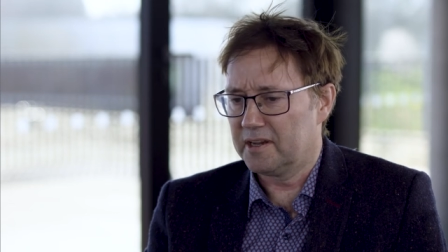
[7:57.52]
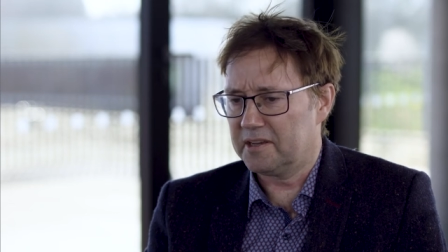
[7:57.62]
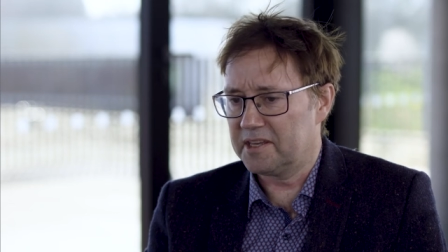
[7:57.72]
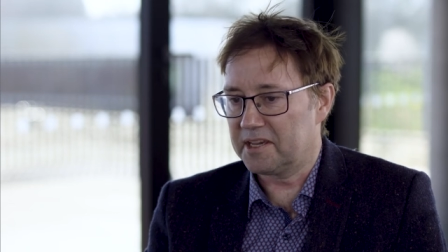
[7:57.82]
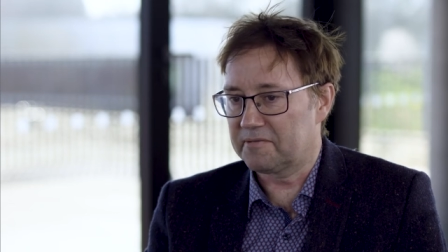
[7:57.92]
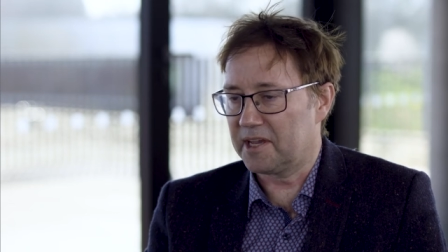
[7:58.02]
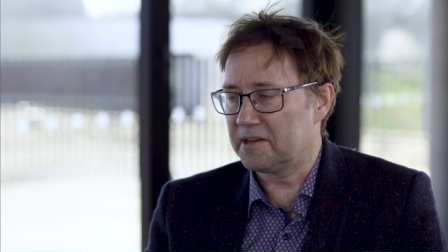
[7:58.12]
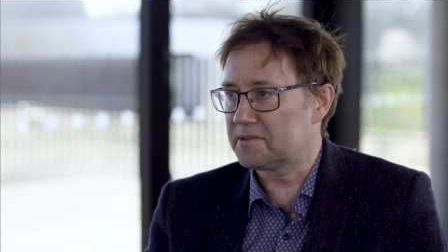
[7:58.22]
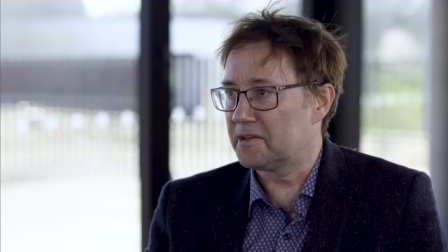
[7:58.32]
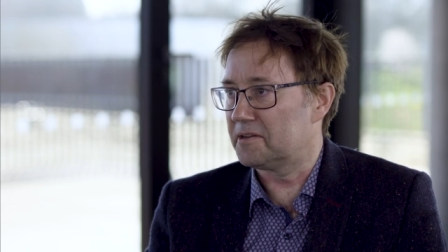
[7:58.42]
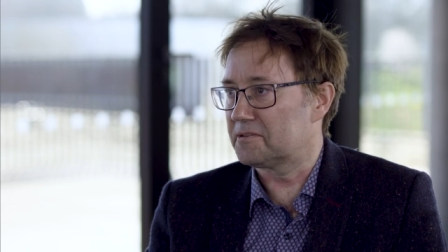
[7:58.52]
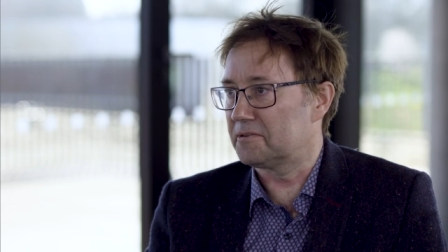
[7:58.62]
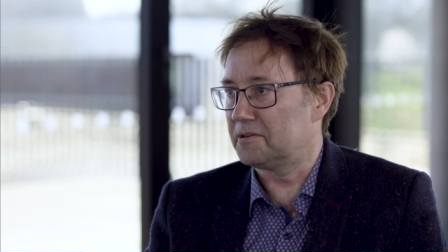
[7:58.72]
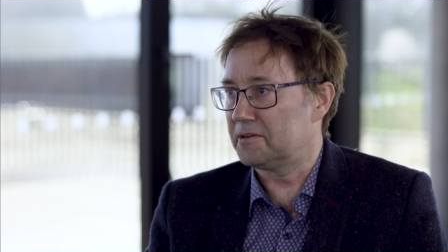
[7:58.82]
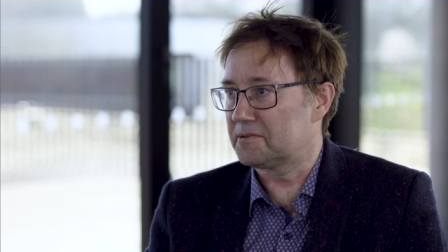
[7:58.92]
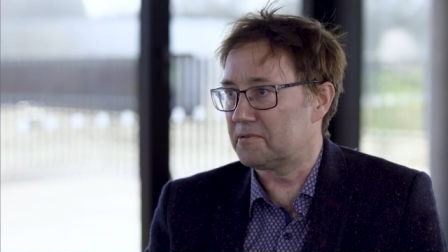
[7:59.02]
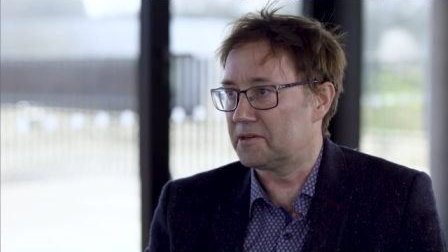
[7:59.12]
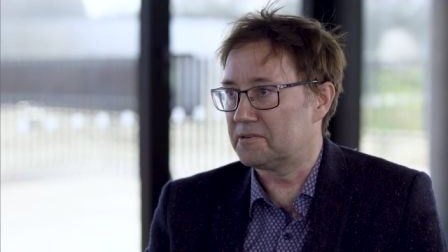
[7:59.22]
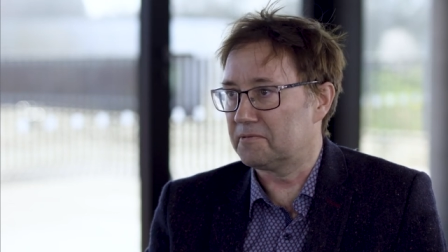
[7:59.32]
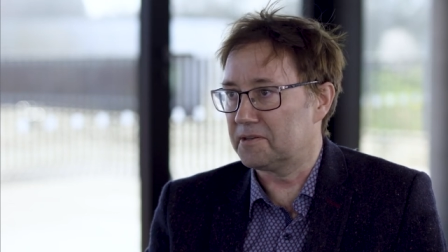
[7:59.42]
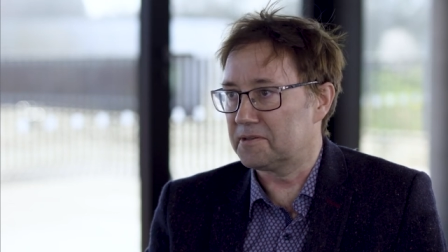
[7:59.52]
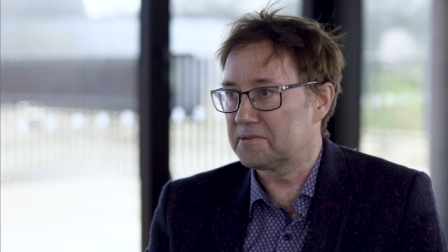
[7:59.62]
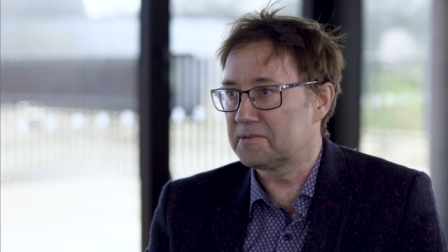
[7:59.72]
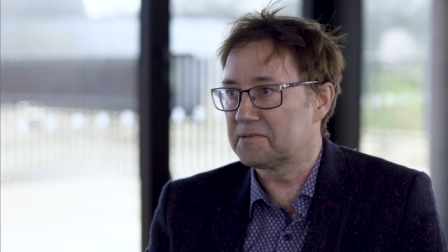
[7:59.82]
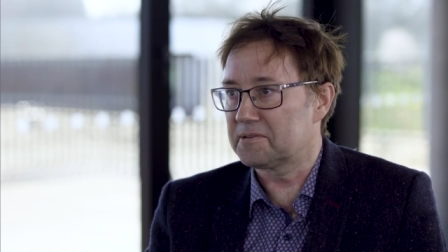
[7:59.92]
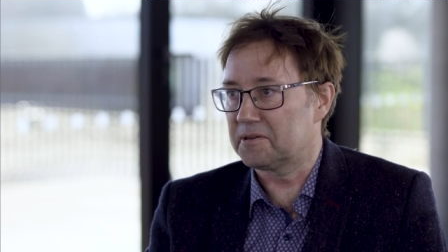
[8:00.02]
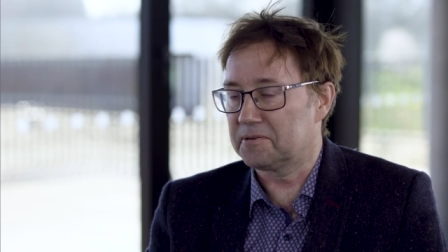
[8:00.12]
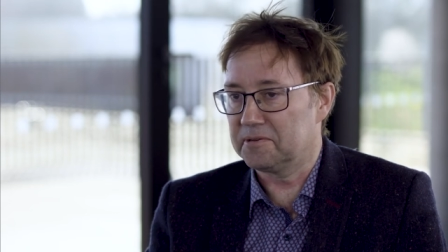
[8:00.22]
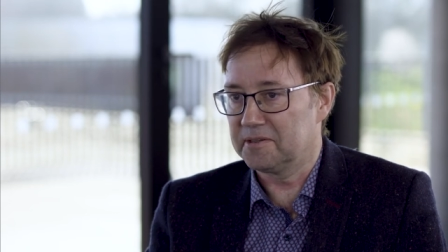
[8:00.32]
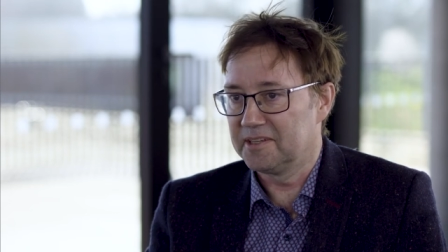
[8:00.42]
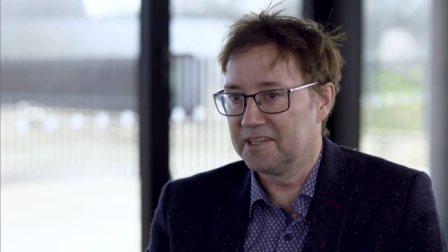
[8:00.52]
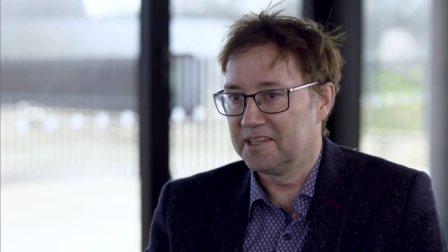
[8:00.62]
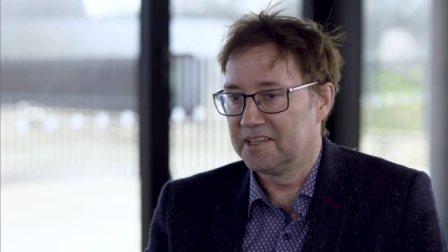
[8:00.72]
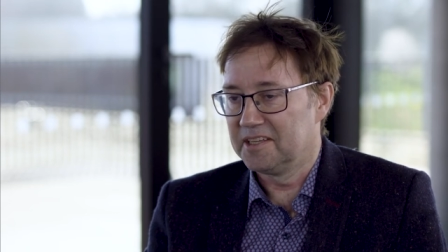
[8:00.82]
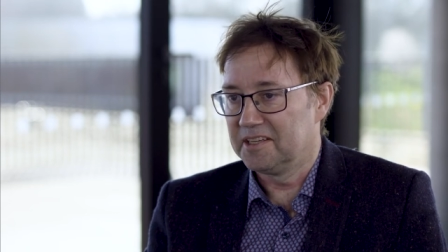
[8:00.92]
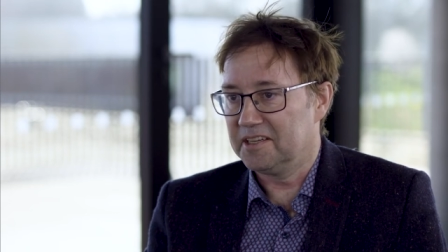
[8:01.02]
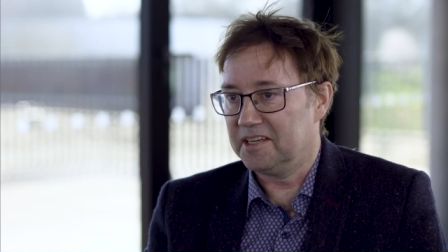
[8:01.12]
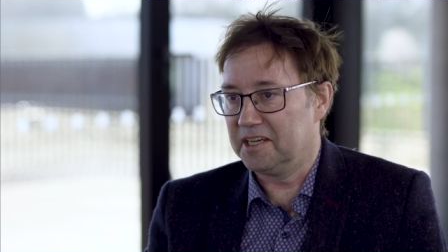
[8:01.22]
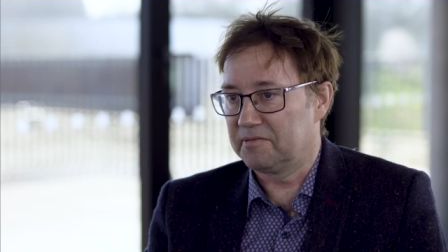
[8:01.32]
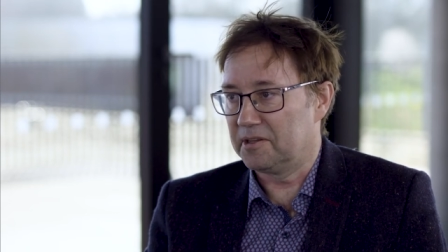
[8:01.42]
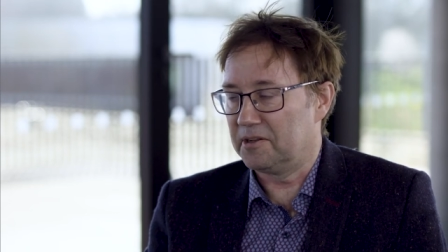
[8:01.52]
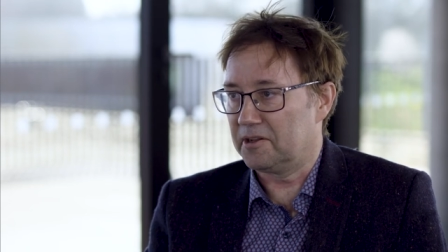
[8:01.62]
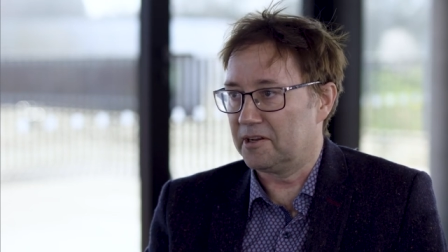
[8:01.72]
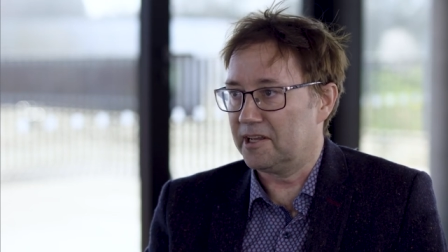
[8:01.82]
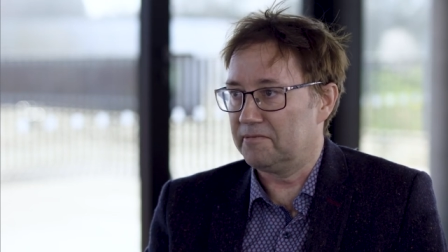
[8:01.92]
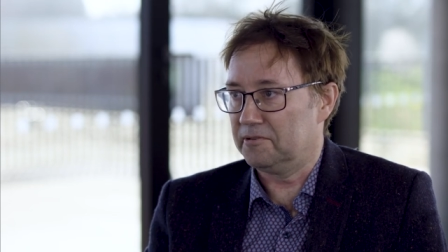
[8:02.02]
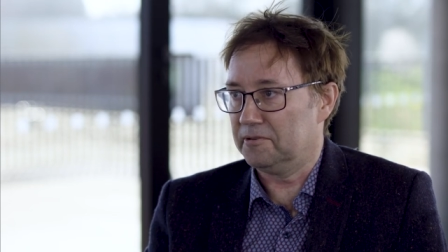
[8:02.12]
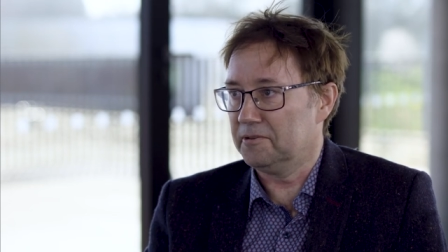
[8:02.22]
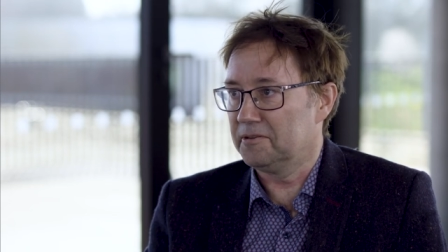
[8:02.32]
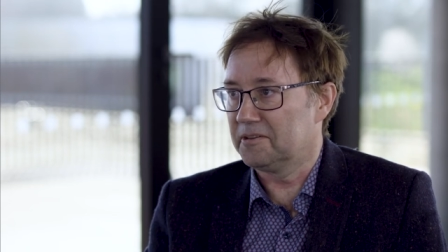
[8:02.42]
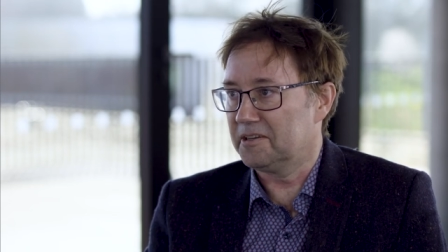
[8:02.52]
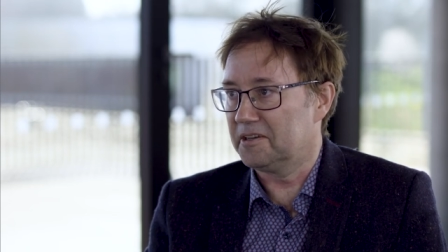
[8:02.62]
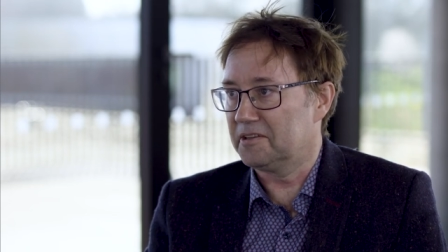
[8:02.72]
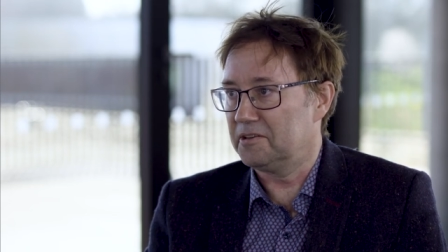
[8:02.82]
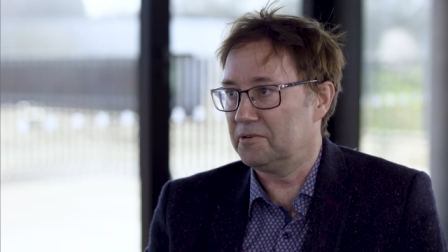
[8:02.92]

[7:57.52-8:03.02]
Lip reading: I think Afghanistan is a good illustration of this. So after 9/11, the